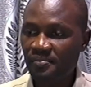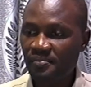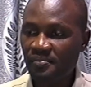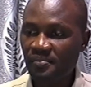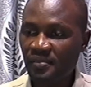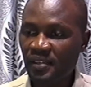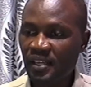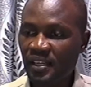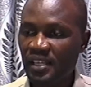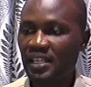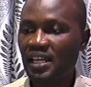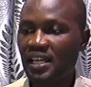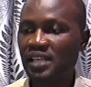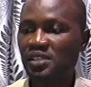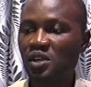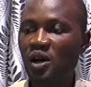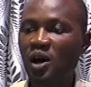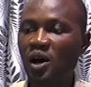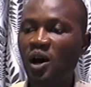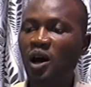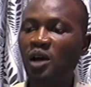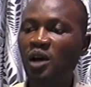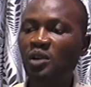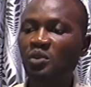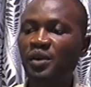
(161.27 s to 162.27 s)
It has
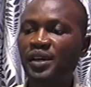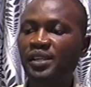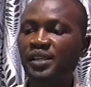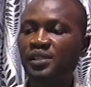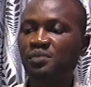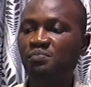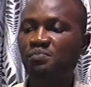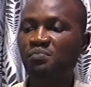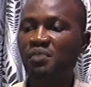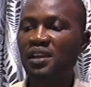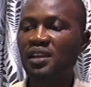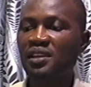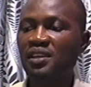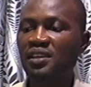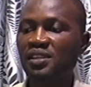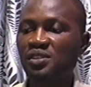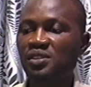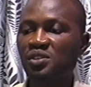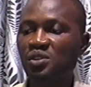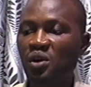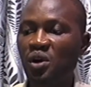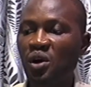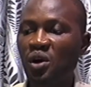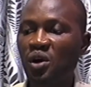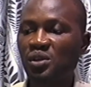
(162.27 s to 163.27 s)
always been
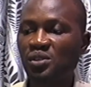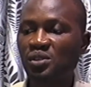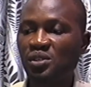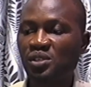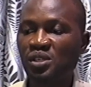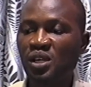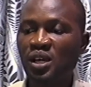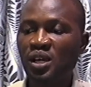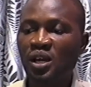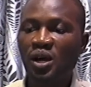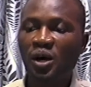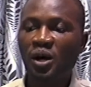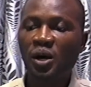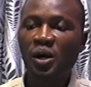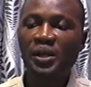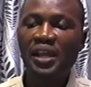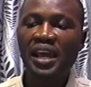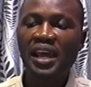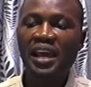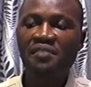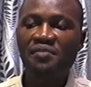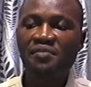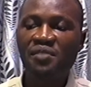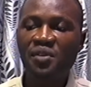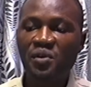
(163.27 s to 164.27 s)
discussed on
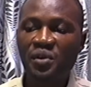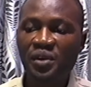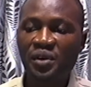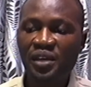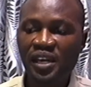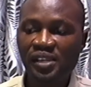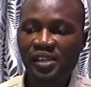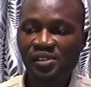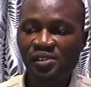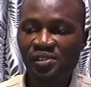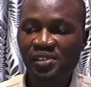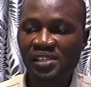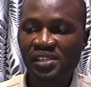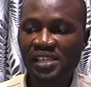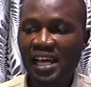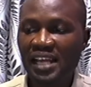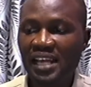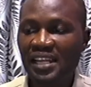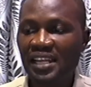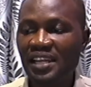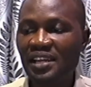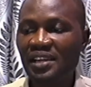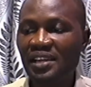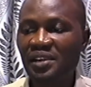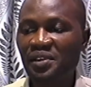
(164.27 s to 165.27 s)
every occasion that
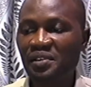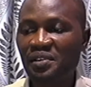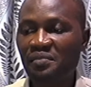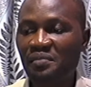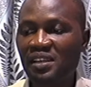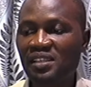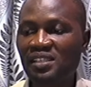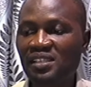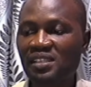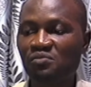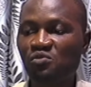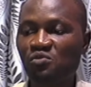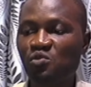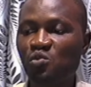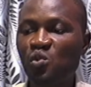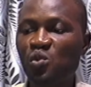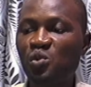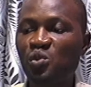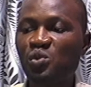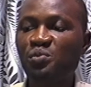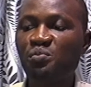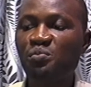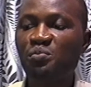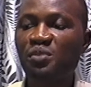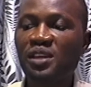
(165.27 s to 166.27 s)
the increment
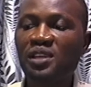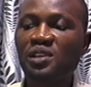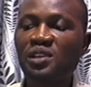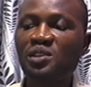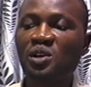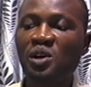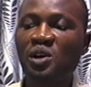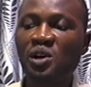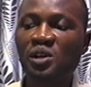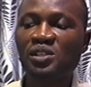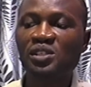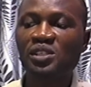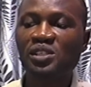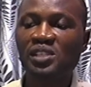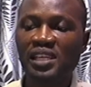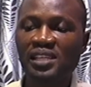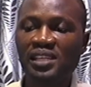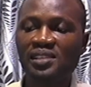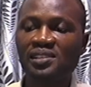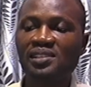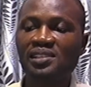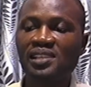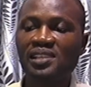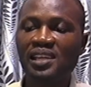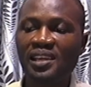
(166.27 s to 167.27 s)
would be done
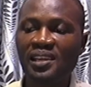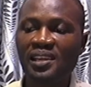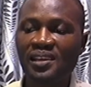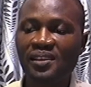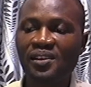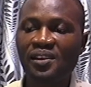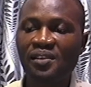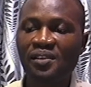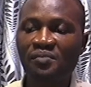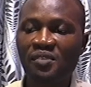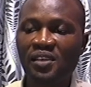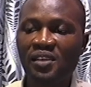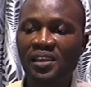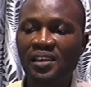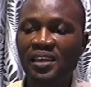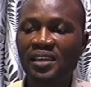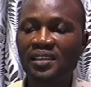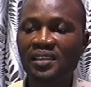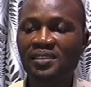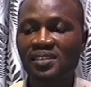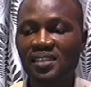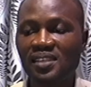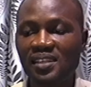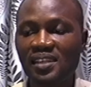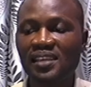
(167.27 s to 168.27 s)
since the
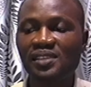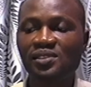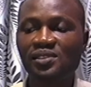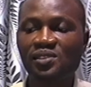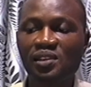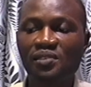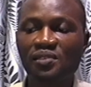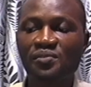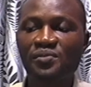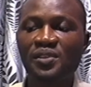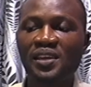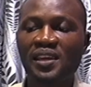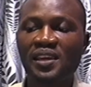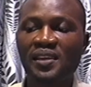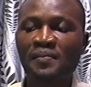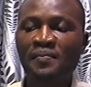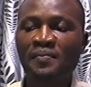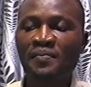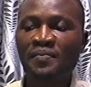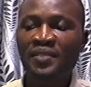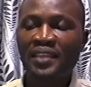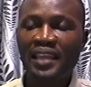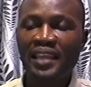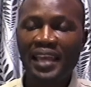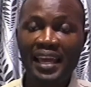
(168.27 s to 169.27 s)
incident of the
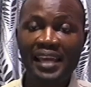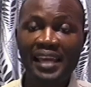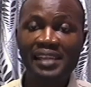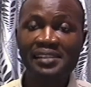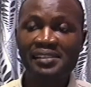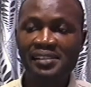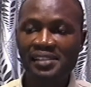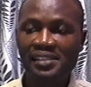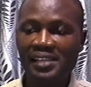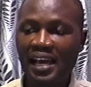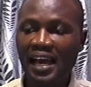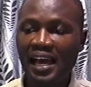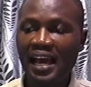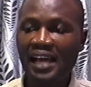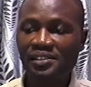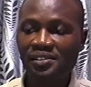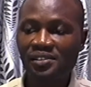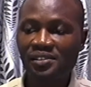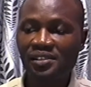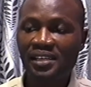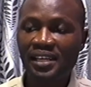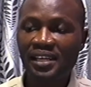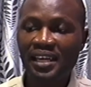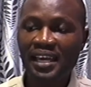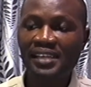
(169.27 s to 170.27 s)

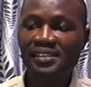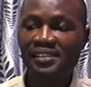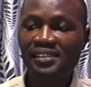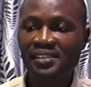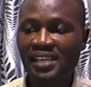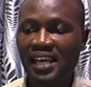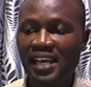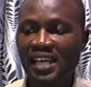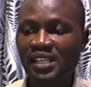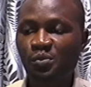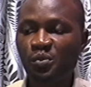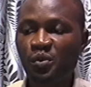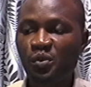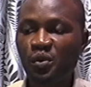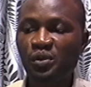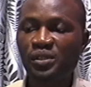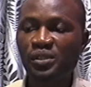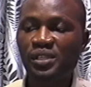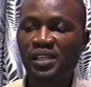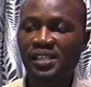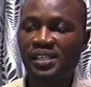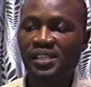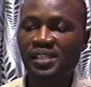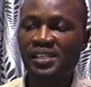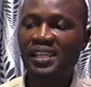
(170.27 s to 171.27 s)
#NSAS
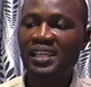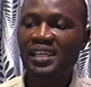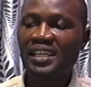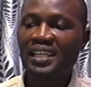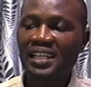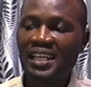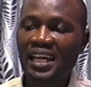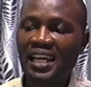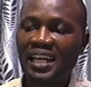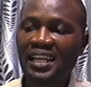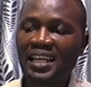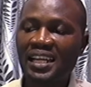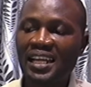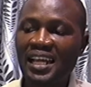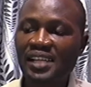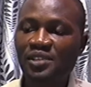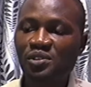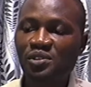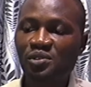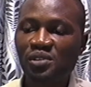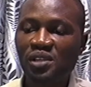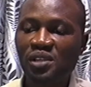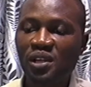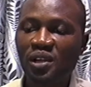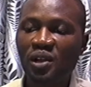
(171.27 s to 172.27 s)
protest that led
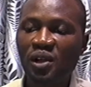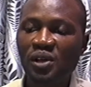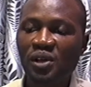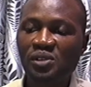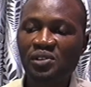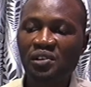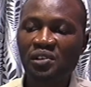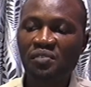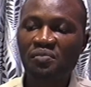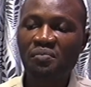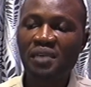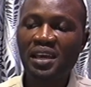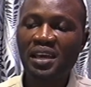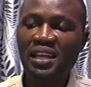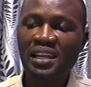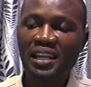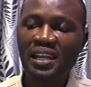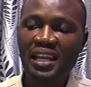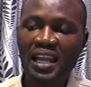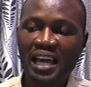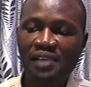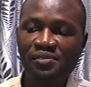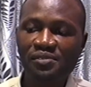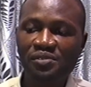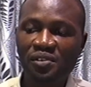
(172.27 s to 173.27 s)
to the loss of many
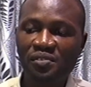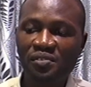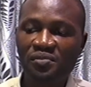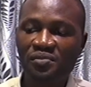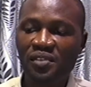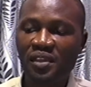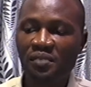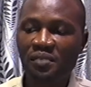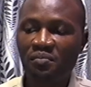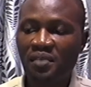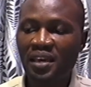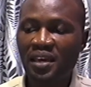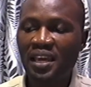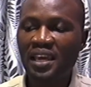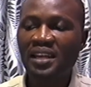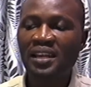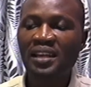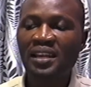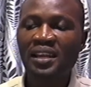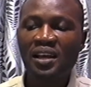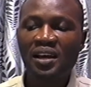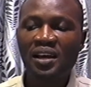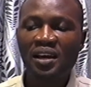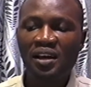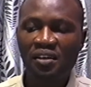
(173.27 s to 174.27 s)
lives of the
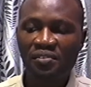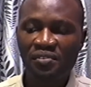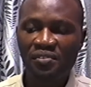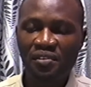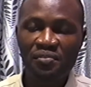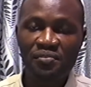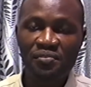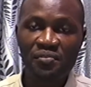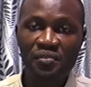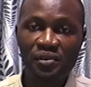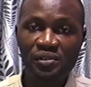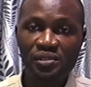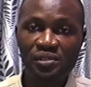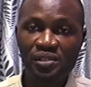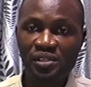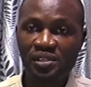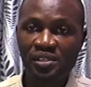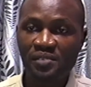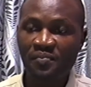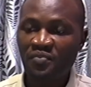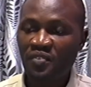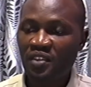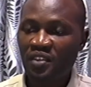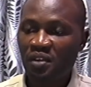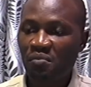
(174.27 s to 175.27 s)
men of the
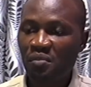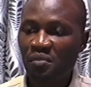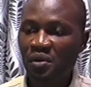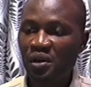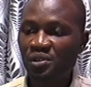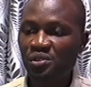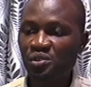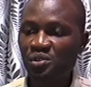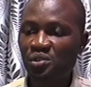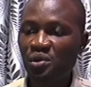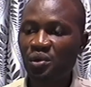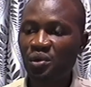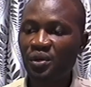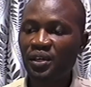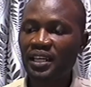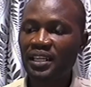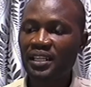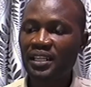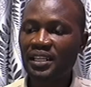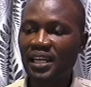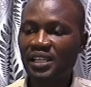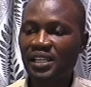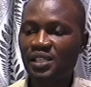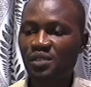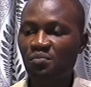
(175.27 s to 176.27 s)
forces. More so,
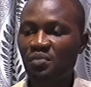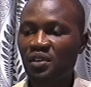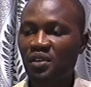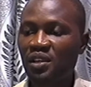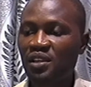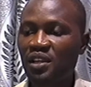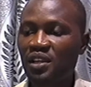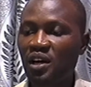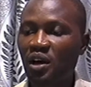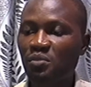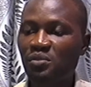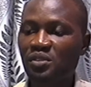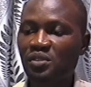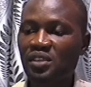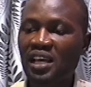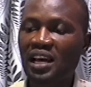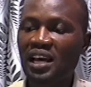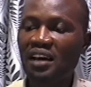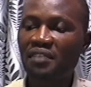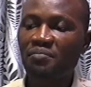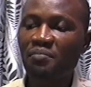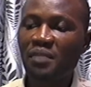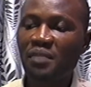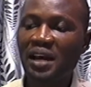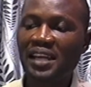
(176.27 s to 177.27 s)
it has been
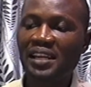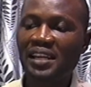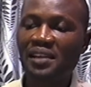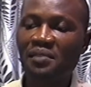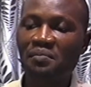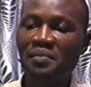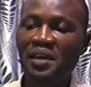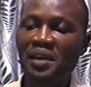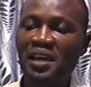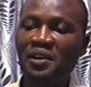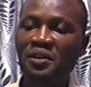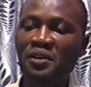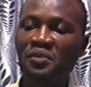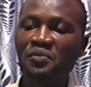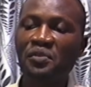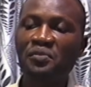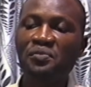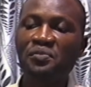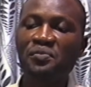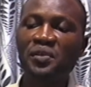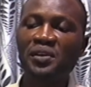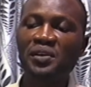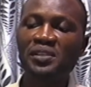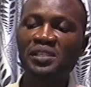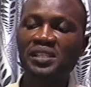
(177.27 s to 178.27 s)
observed by the men of the
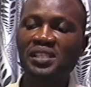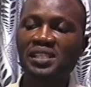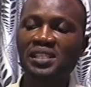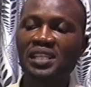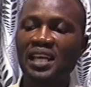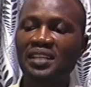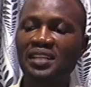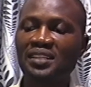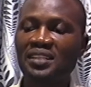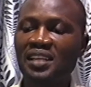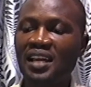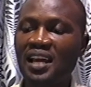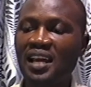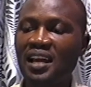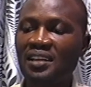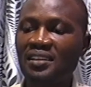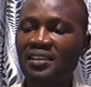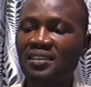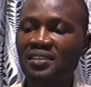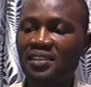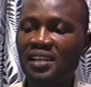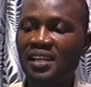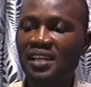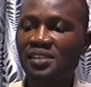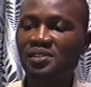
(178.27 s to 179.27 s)
forces that
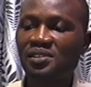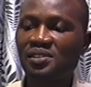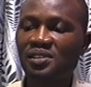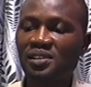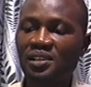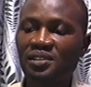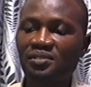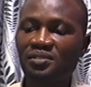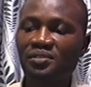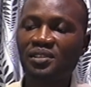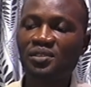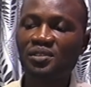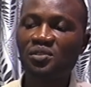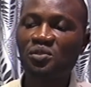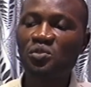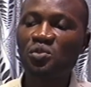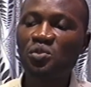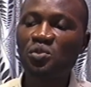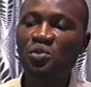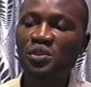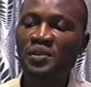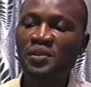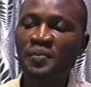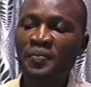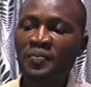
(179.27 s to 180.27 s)
there's nothing
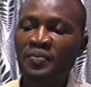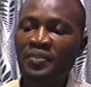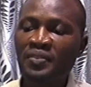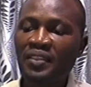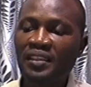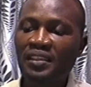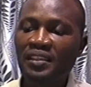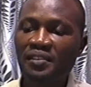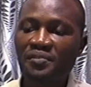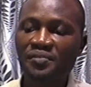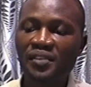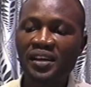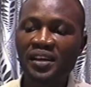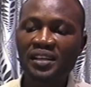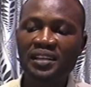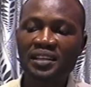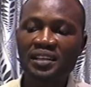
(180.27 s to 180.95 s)
good the federal